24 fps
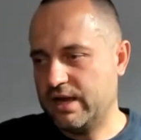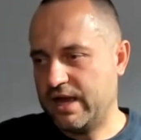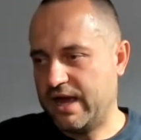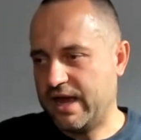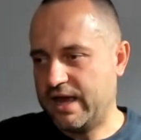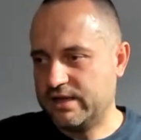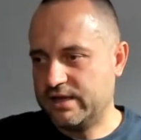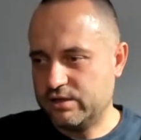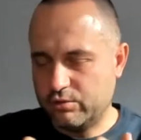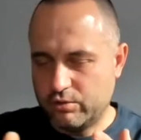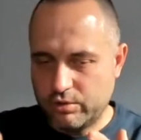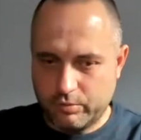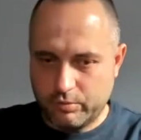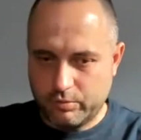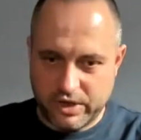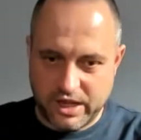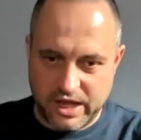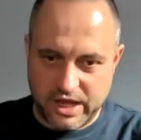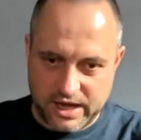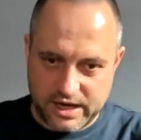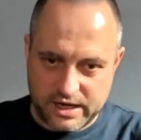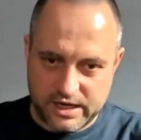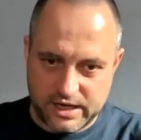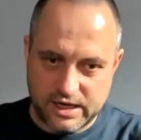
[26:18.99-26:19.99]
annual
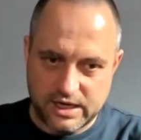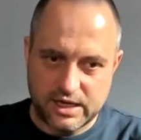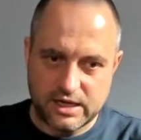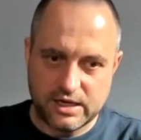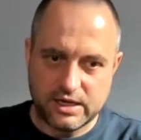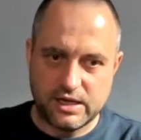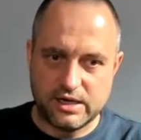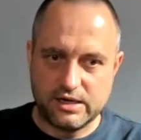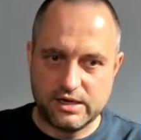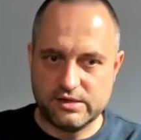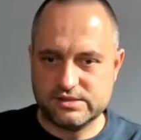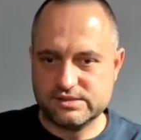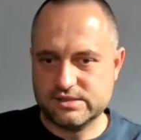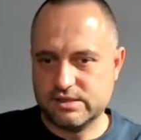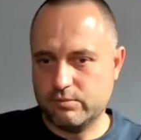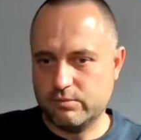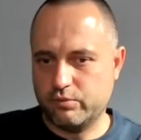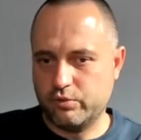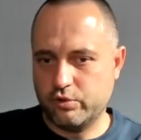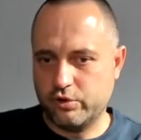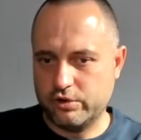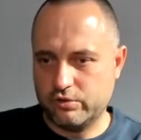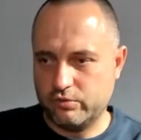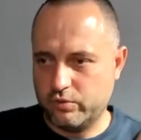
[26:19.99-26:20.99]
planning, and at some
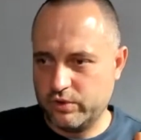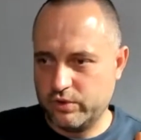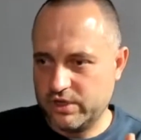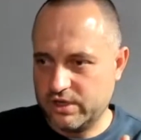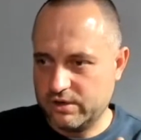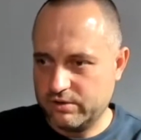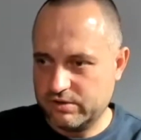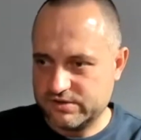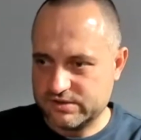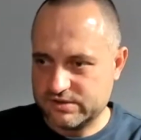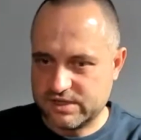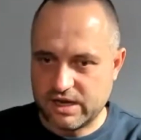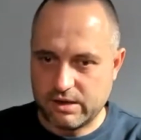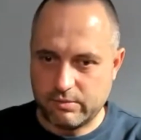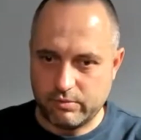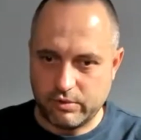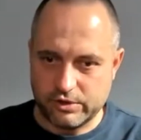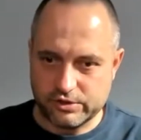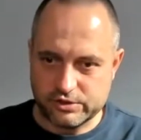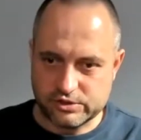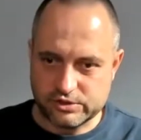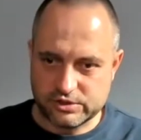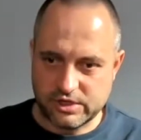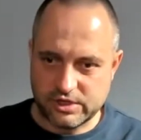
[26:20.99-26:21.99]
point we
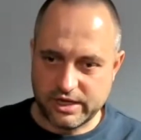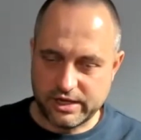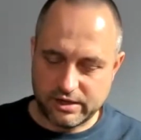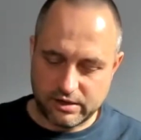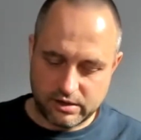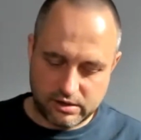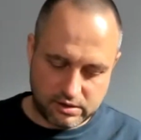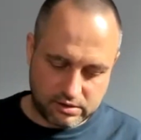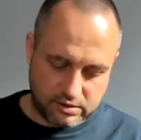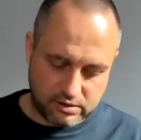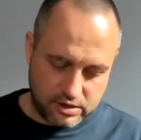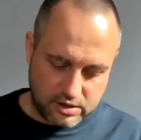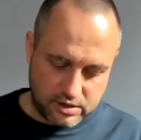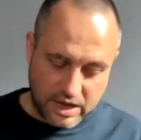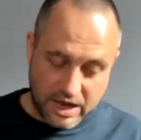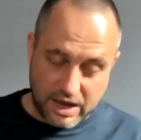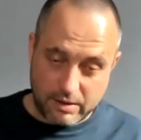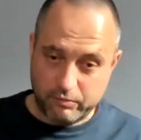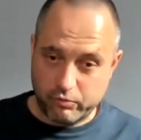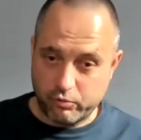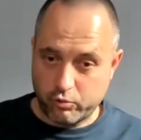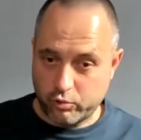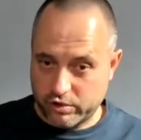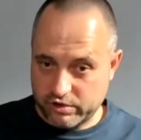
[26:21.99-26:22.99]
established like a
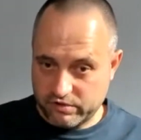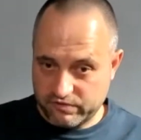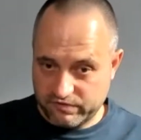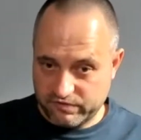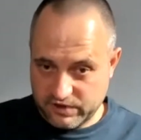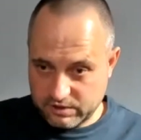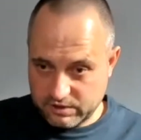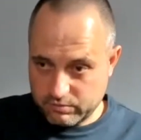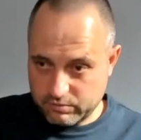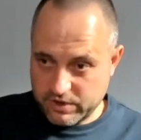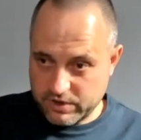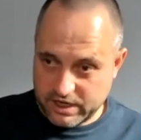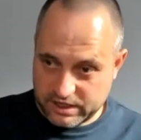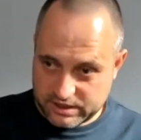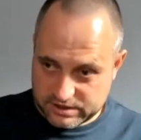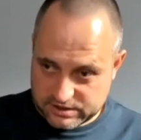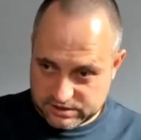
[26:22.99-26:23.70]
upward feedback.